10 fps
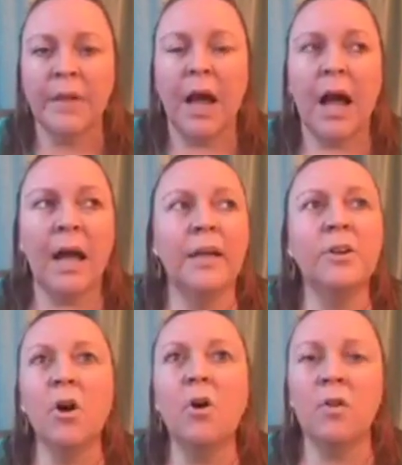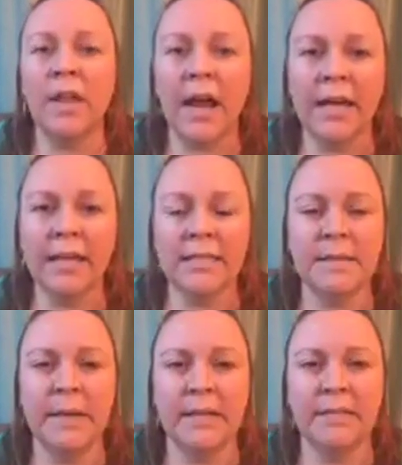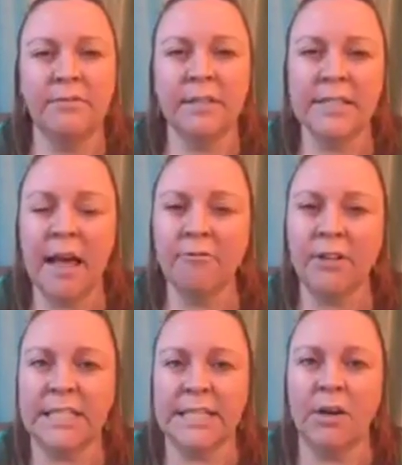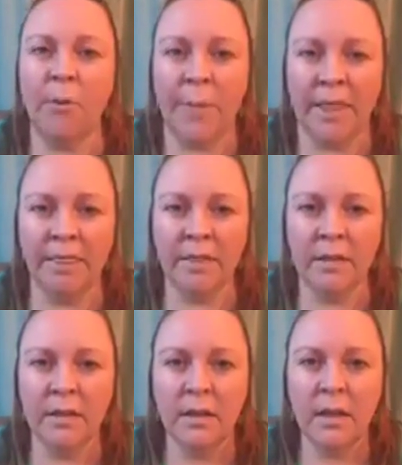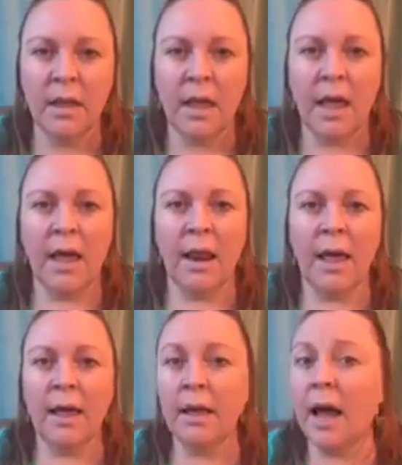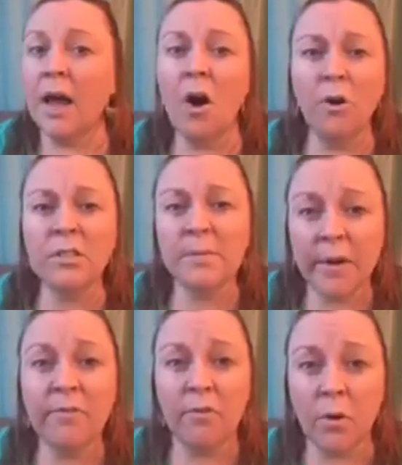I know that I get to make a difference every single month. And I host about 4